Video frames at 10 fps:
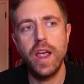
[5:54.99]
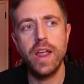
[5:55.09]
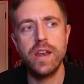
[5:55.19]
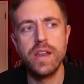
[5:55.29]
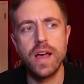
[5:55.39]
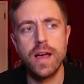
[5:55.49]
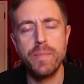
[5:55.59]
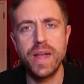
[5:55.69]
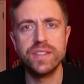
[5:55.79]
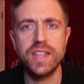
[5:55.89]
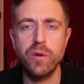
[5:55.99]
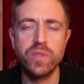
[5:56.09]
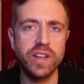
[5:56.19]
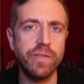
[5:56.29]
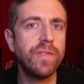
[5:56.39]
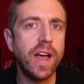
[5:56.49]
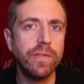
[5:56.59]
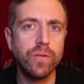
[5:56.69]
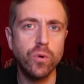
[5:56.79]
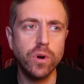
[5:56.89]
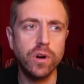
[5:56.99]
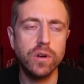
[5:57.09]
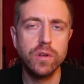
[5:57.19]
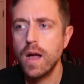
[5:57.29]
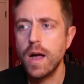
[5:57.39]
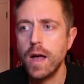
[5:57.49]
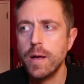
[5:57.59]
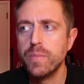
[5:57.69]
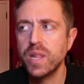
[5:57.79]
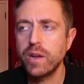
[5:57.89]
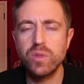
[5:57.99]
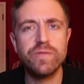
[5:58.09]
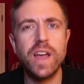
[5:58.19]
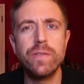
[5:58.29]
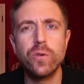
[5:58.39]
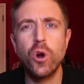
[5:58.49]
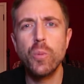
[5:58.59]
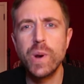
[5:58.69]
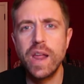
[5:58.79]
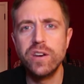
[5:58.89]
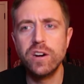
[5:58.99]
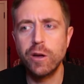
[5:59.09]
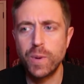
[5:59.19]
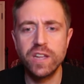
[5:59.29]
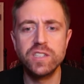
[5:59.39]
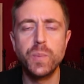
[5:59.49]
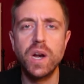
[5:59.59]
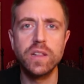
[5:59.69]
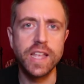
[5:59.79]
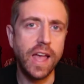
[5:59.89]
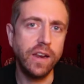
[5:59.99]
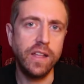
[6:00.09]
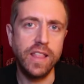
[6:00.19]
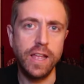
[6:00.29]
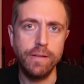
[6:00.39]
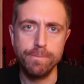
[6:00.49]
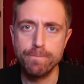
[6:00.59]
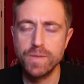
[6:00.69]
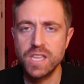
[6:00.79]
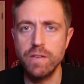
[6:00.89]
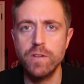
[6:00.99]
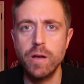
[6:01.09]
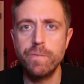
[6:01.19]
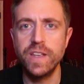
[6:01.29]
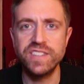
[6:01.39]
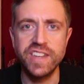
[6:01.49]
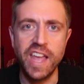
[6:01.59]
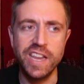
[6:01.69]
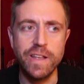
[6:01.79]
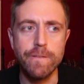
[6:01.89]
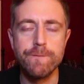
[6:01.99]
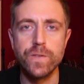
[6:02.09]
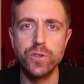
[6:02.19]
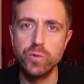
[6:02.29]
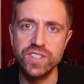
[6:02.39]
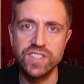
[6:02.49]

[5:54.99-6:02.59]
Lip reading: and balance that with like a 5-4. But like with the 5-4 open-ender, I'd probably just barrel again and then give it up facing any further